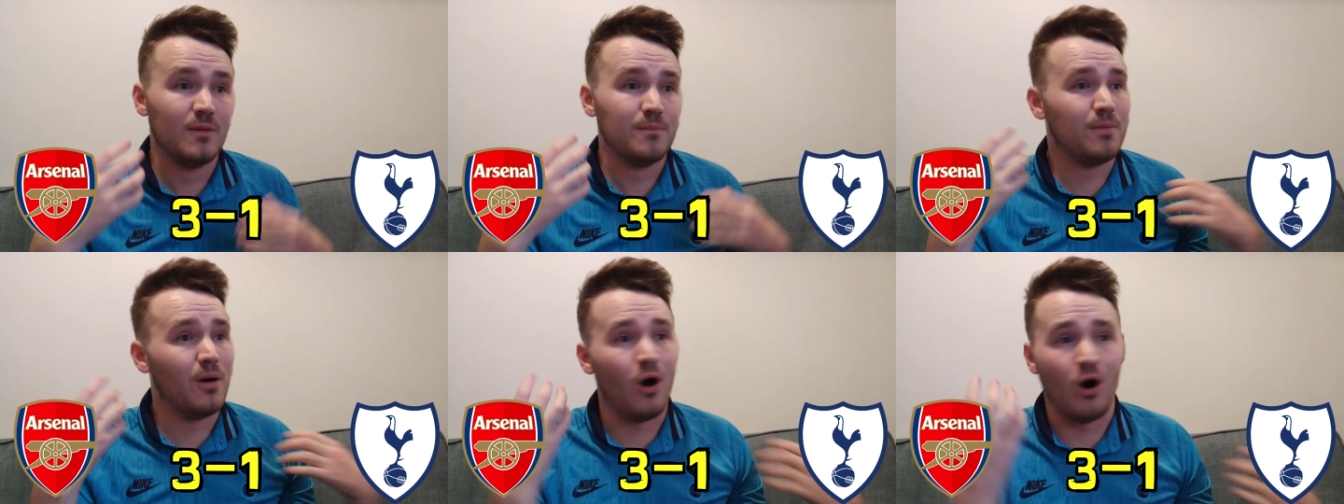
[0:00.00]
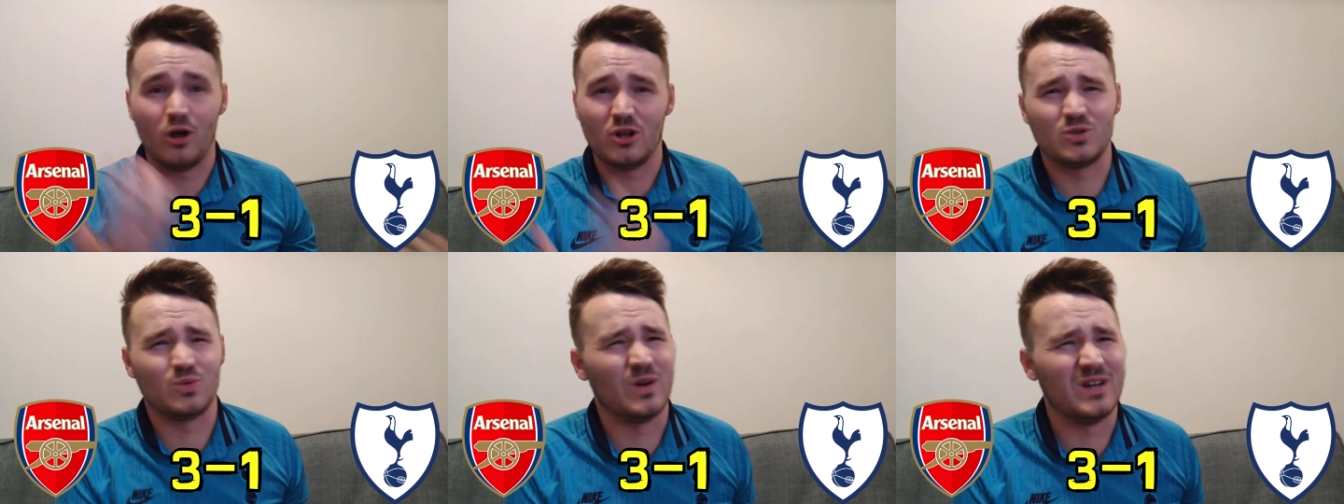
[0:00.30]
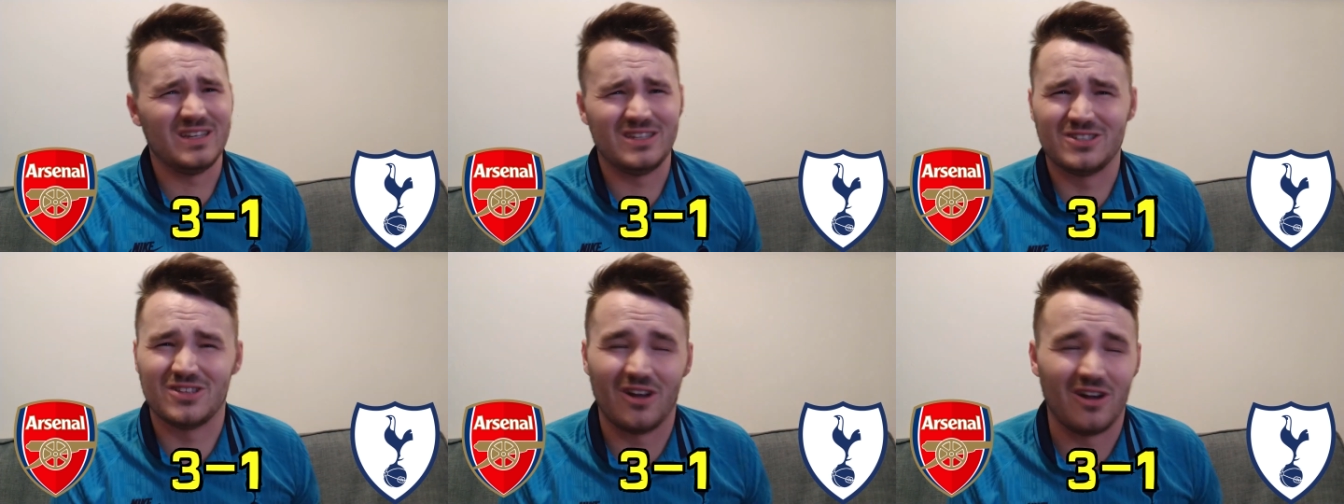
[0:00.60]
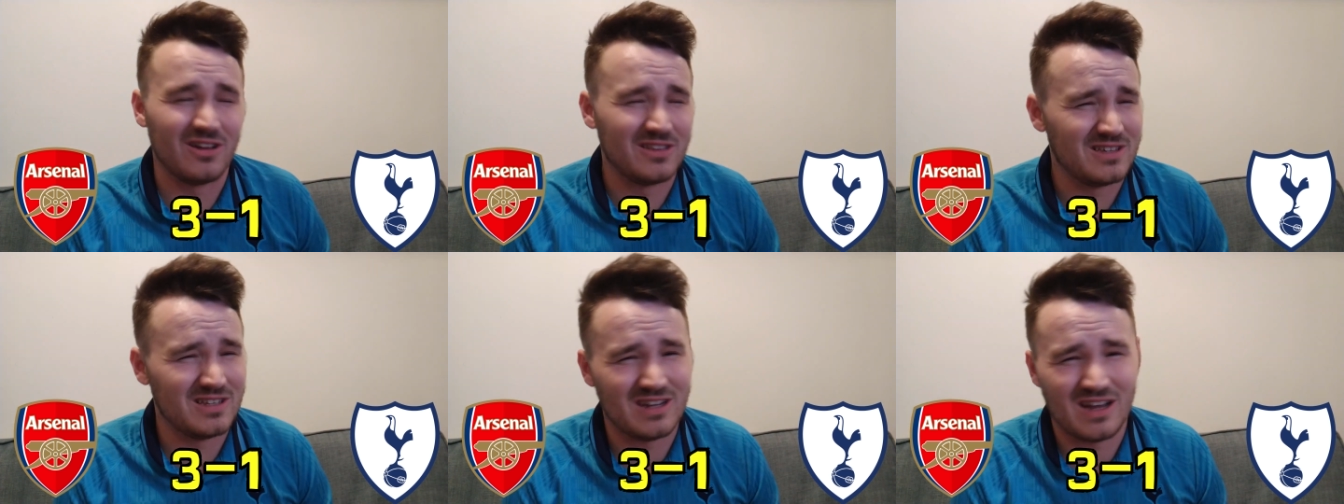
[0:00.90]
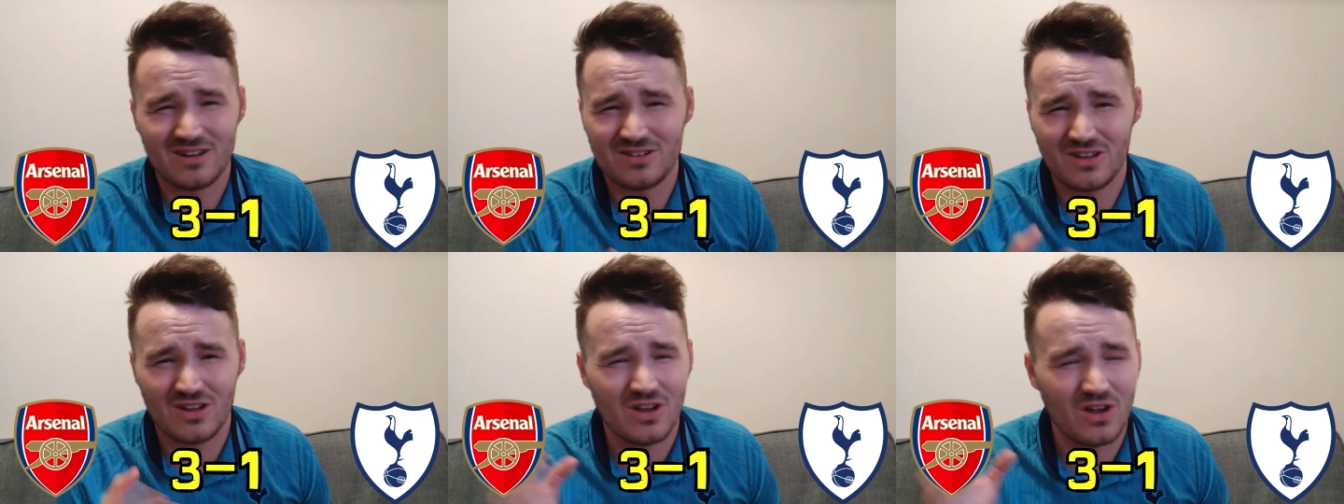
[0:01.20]
Potch, when he started,
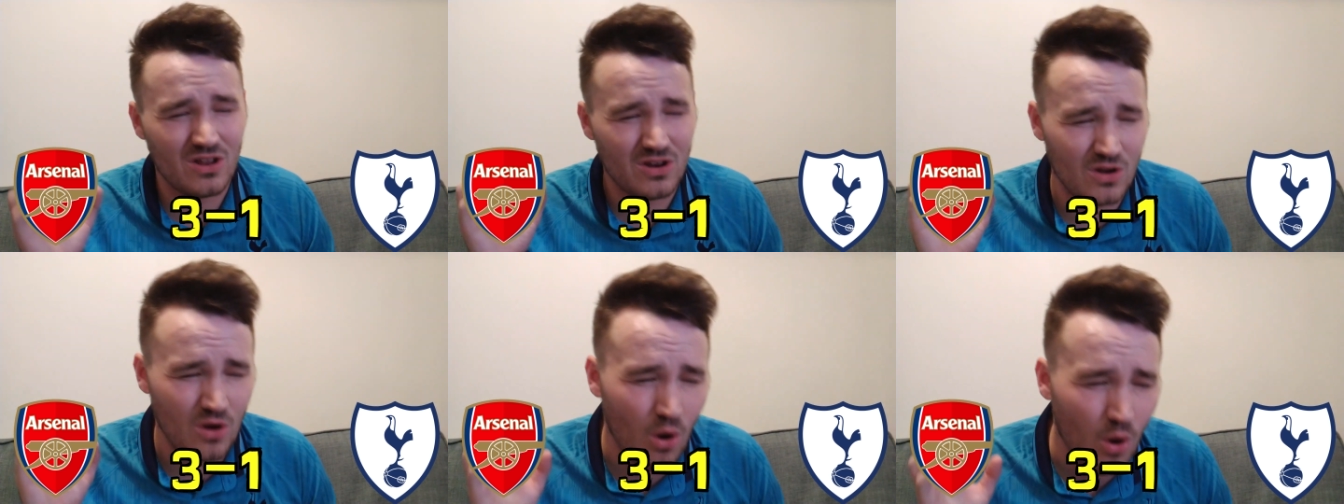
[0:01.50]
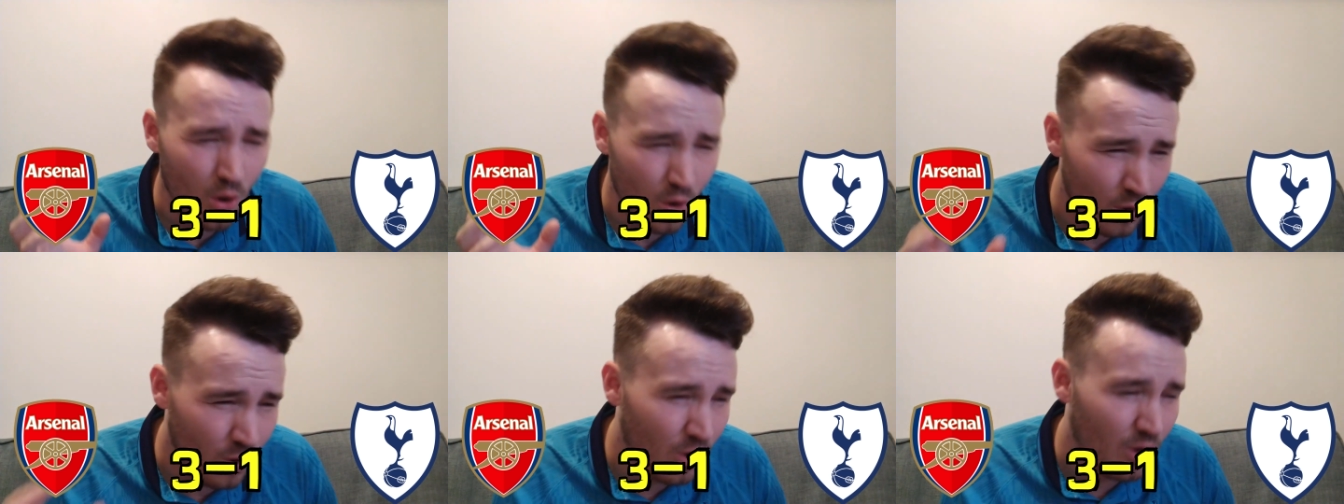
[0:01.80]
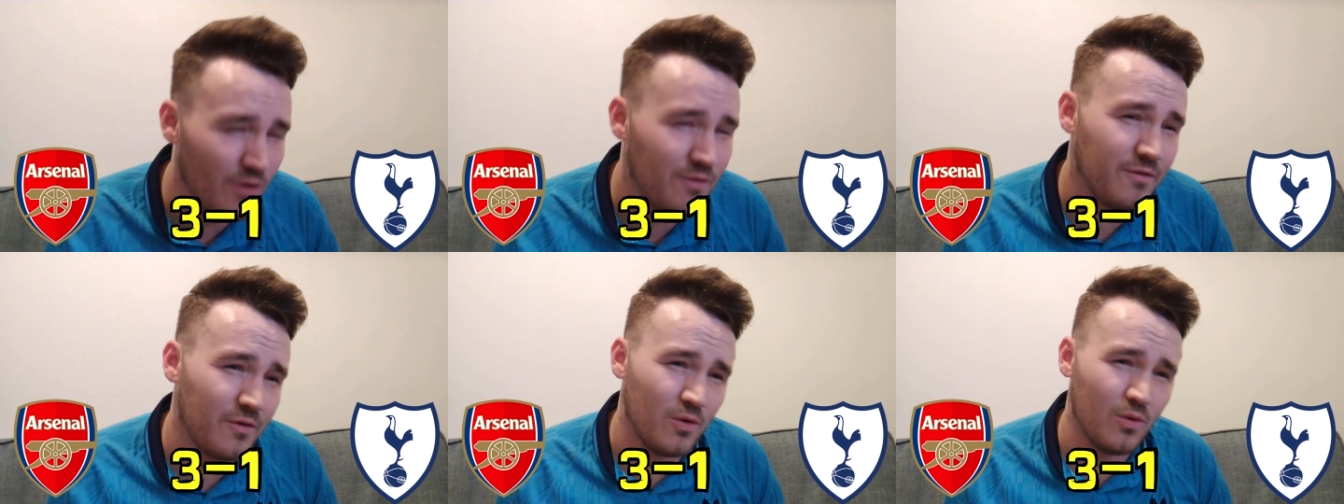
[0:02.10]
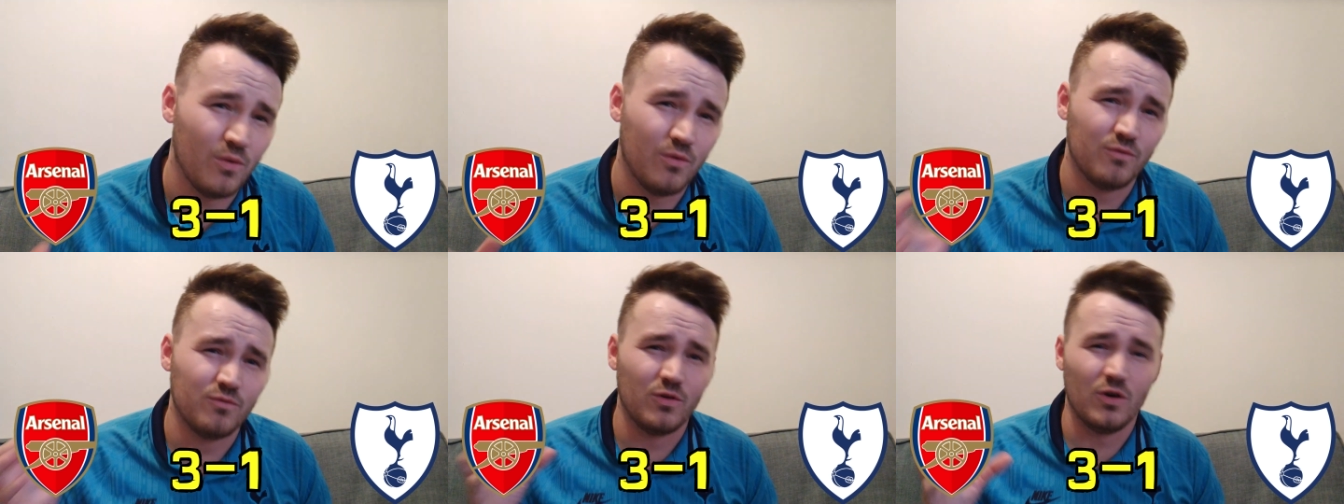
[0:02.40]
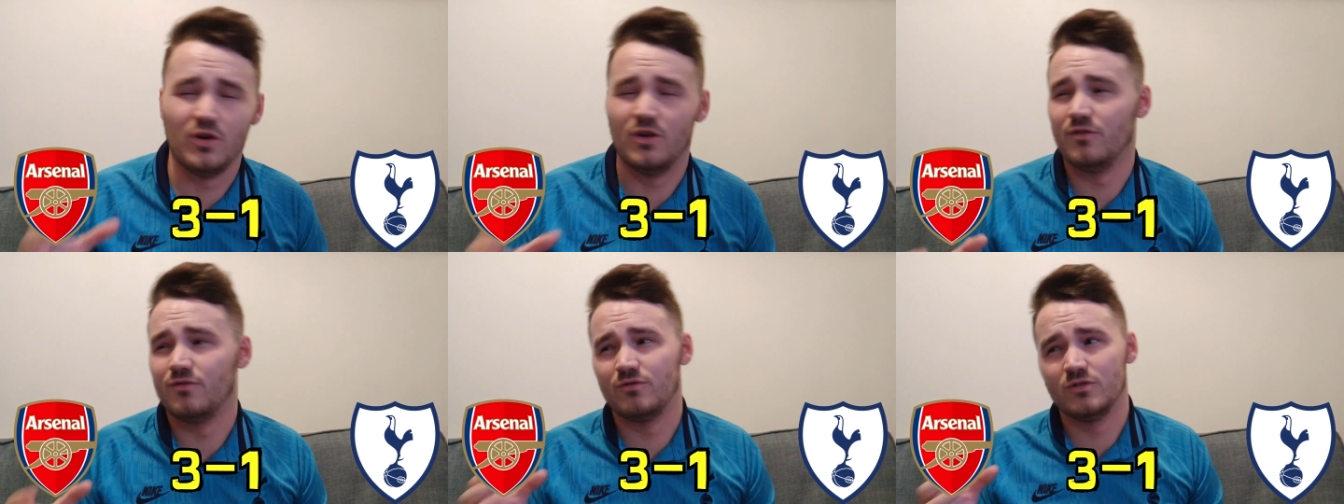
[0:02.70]
had an awful
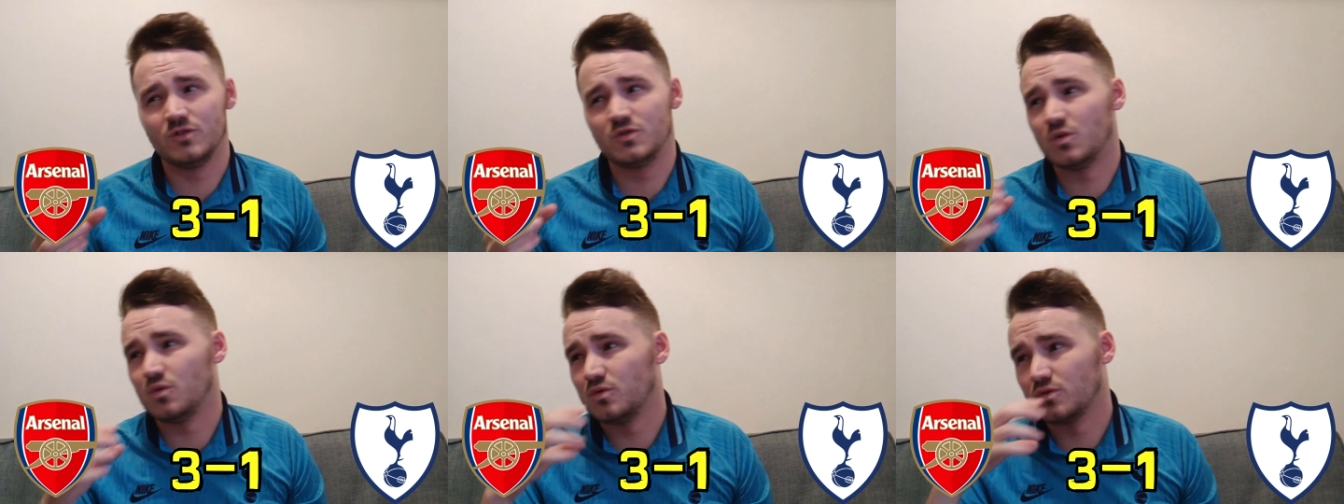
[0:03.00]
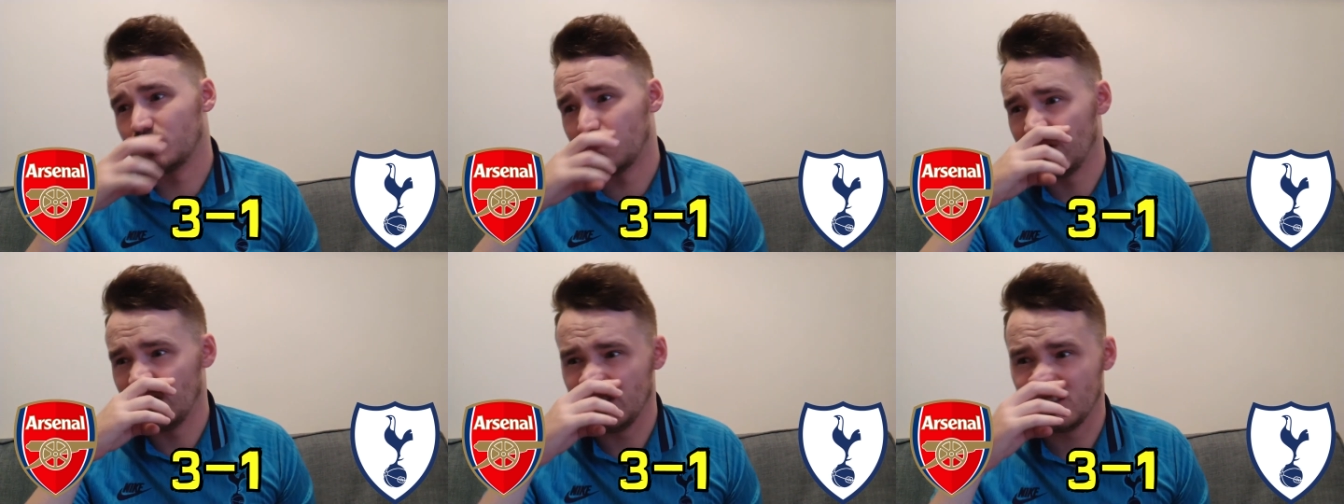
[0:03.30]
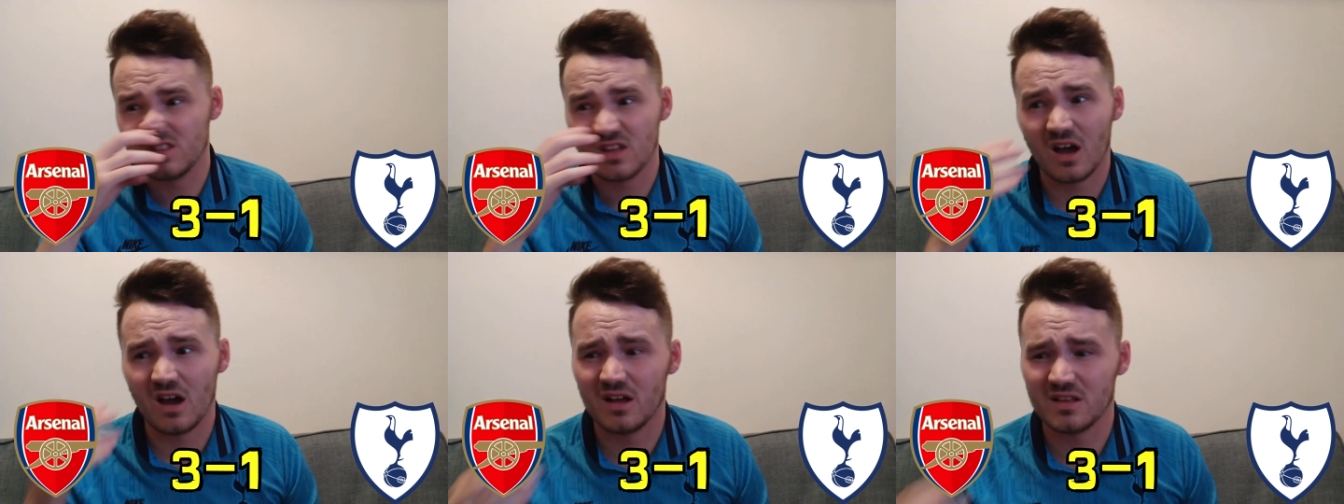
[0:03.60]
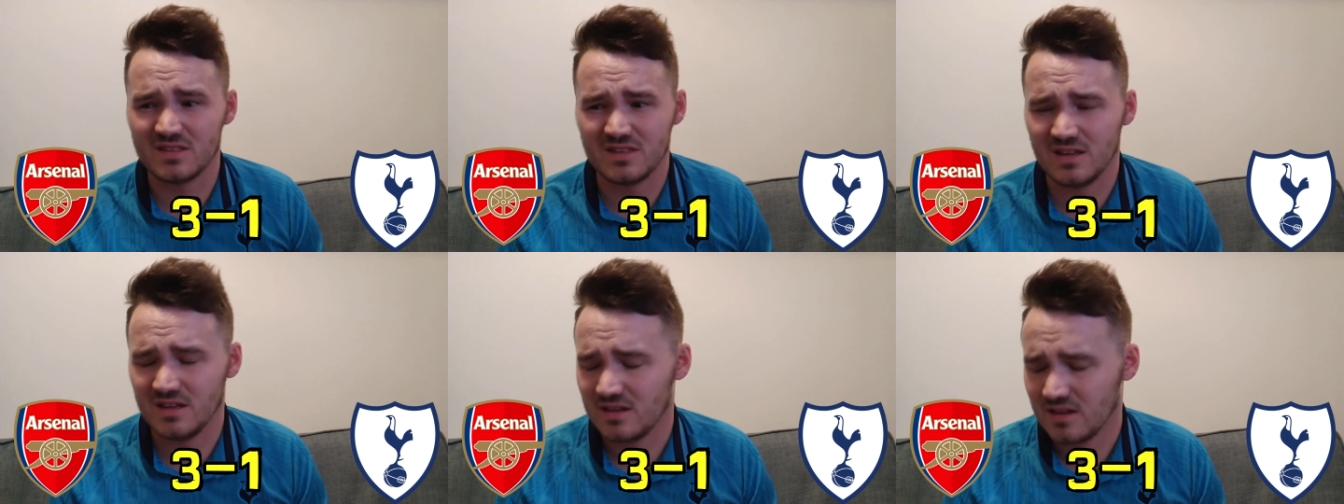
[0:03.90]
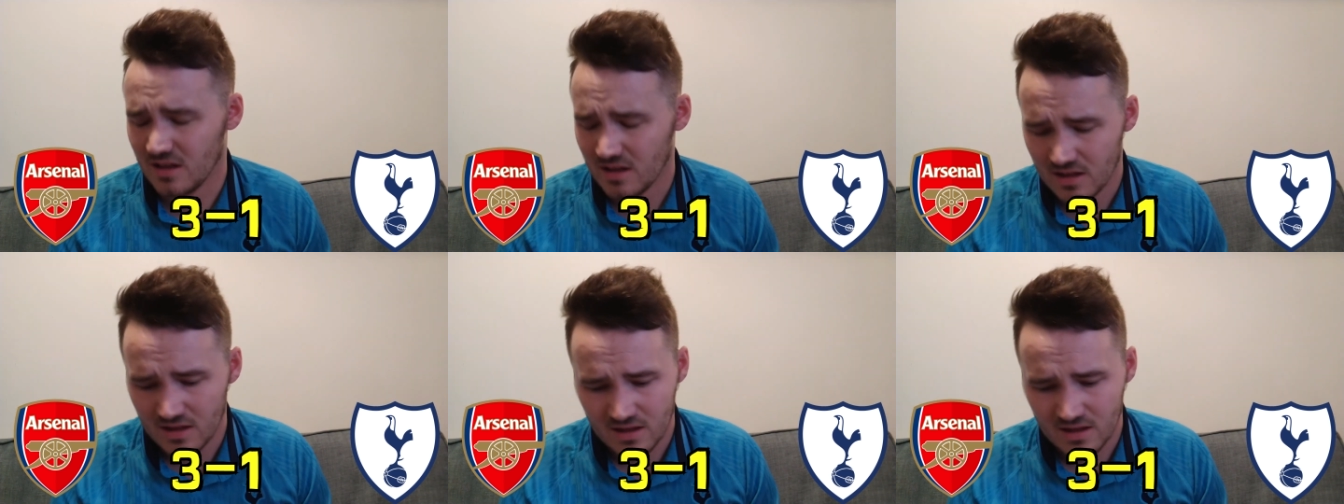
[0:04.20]
run of results when he started